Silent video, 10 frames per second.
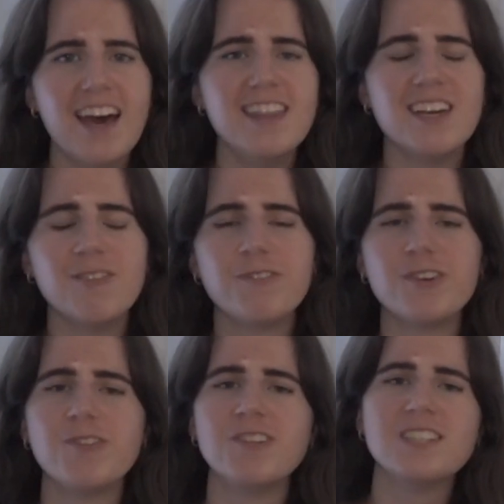And then
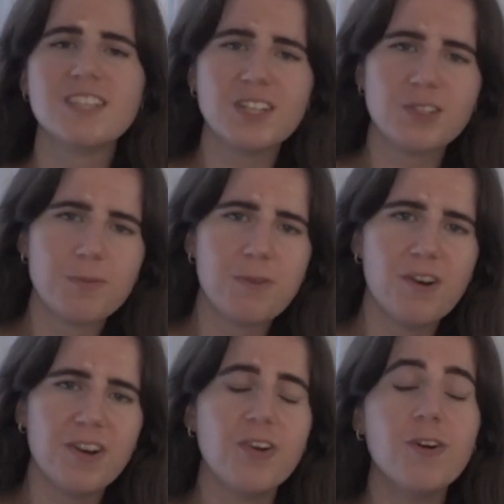for a research
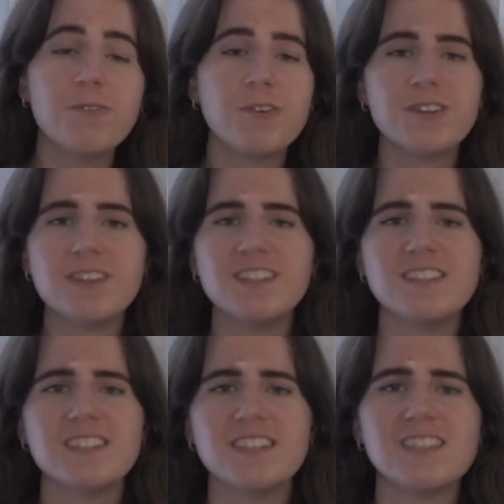report or for a
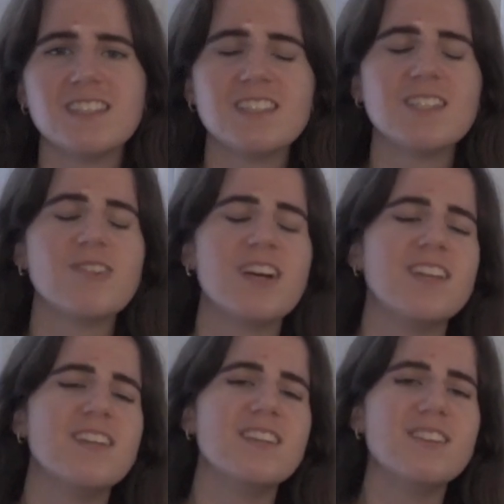thesis, this is
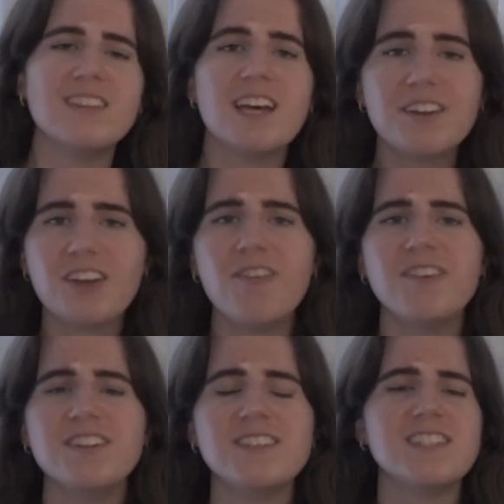when you then come
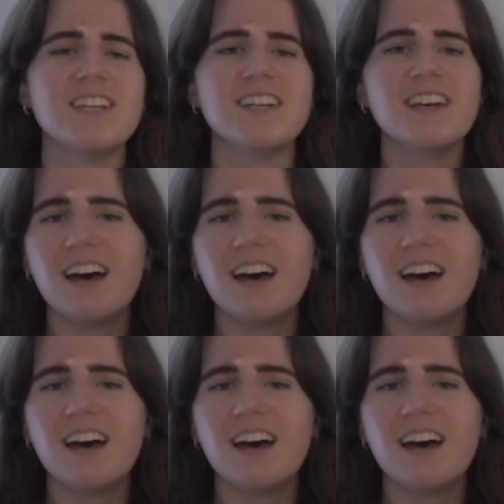in and say,